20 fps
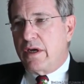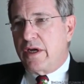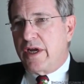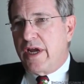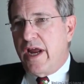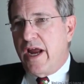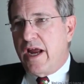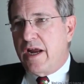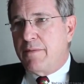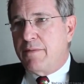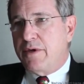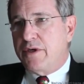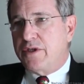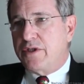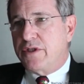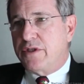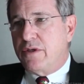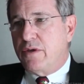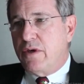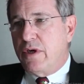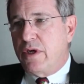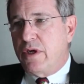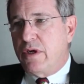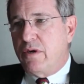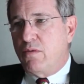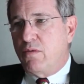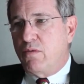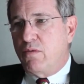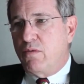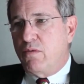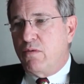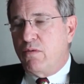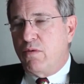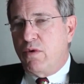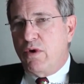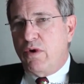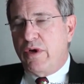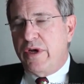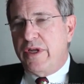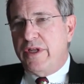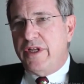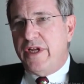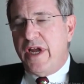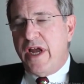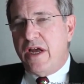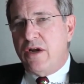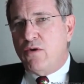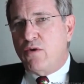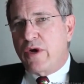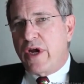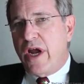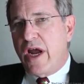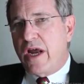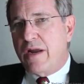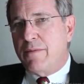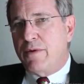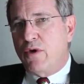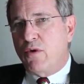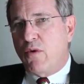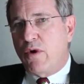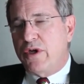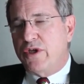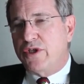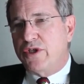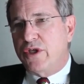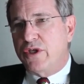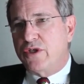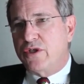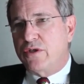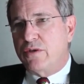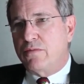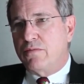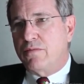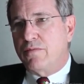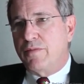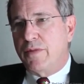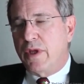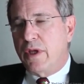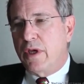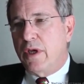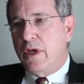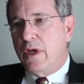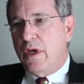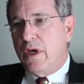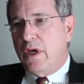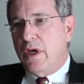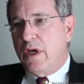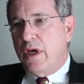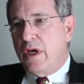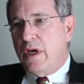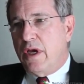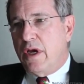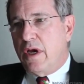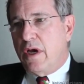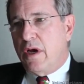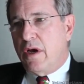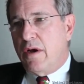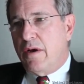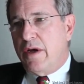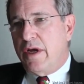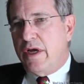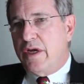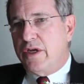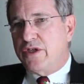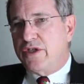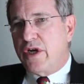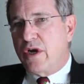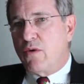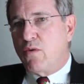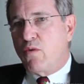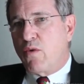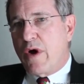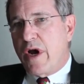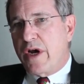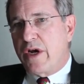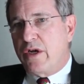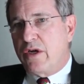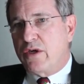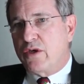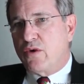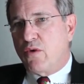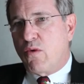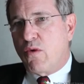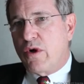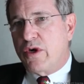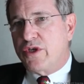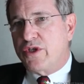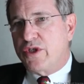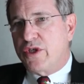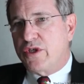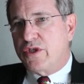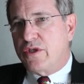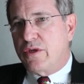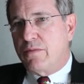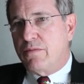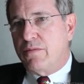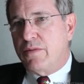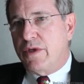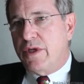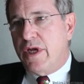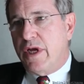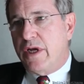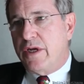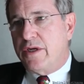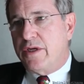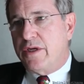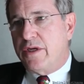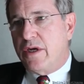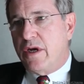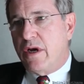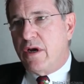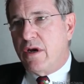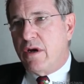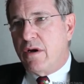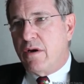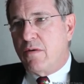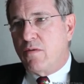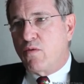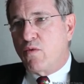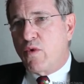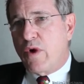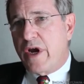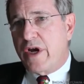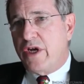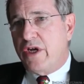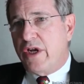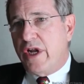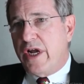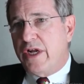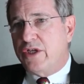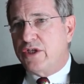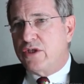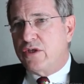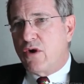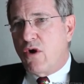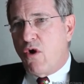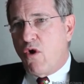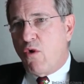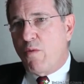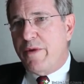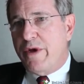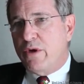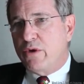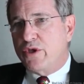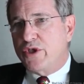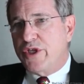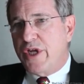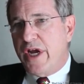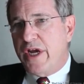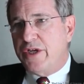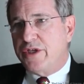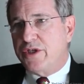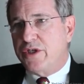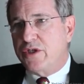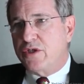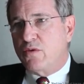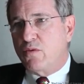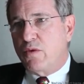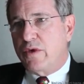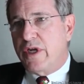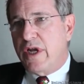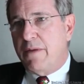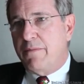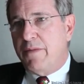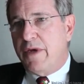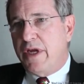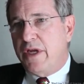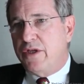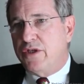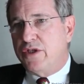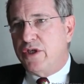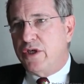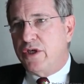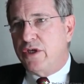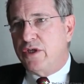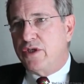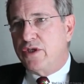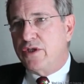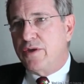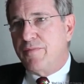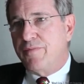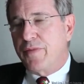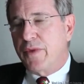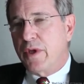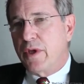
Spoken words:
cannabis, really, the endocannabinoid system is a regulatory system that regulates homeostasis. And what that means is